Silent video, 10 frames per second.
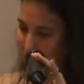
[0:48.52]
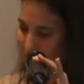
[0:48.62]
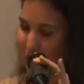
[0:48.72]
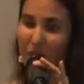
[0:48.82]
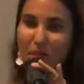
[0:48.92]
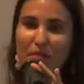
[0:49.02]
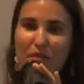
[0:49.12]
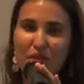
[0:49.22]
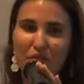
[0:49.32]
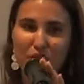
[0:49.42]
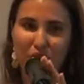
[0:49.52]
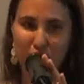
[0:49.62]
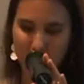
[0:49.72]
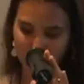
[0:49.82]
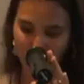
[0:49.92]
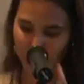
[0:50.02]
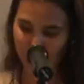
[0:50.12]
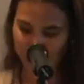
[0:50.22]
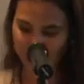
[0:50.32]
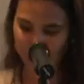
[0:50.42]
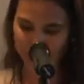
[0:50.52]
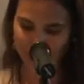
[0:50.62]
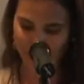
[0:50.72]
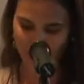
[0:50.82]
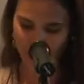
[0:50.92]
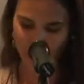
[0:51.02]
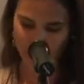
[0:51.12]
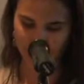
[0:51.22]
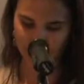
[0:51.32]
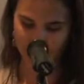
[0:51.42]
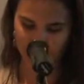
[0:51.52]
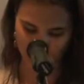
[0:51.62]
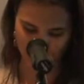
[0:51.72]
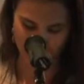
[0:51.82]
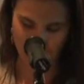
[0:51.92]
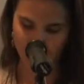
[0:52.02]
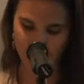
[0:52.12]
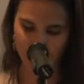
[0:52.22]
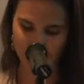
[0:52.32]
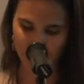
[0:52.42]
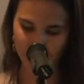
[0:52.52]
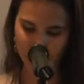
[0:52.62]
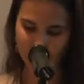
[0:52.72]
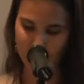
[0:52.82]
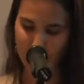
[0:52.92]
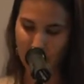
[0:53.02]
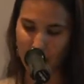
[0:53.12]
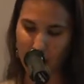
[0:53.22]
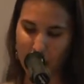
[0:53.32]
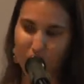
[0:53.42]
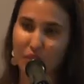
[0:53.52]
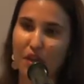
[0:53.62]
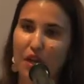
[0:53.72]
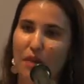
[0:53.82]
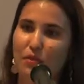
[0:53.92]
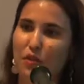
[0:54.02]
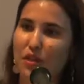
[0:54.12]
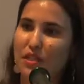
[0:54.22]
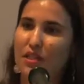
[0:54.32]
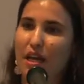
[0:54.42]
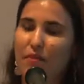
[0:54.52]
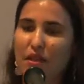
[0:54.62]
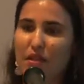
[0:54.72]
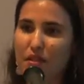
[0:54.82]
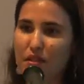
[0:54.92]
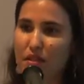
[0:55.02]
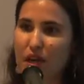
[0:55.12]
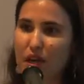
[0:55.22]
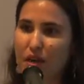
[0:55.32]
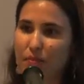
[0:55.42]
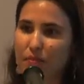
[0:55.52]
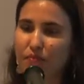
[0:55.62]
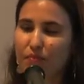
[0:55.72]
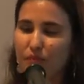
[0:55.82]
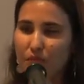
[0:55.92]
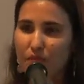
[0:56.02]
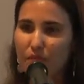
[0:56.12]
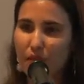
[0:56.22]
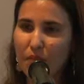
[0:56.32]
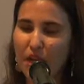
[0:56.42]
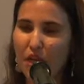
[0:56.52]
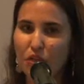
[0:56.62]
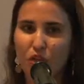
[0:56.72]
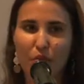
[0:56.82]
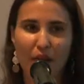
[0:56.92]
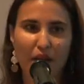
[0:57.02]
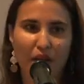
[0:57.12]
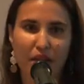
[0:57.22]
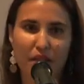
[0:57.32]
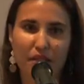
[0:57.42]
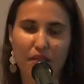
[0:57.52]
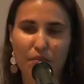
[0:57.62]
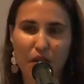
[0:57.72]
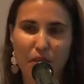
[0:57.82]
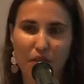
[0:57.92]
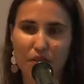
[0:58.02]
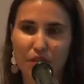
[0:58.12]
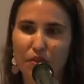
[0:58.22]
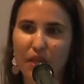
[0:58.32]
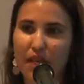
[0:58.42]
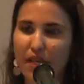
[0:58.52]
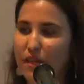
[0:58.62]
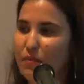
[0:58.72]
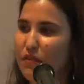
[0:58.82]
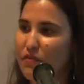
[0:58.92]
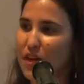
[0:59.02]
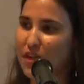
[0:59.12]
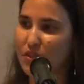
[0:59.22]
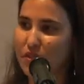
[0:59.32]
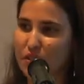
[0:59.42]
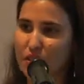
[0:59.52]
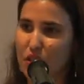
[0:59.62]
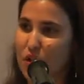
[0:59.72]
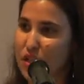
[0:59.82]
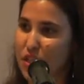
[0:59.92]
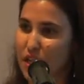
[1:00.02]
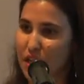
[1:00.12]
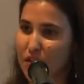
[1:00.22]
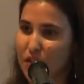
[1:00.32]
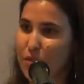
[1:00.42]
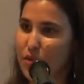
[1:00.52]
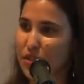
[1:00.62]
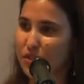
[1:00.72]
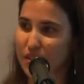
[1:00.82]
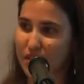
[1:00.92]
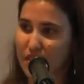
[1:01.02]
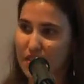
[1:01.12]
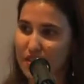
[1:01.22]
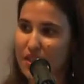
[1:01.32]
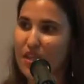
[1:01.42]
I'm the mother of 3 children. I'm very blessed that they're well and healthy. I'm talking today because my cultural background is that my mother is Sri Lankan and my father is Scottish and of Aboriginal descent.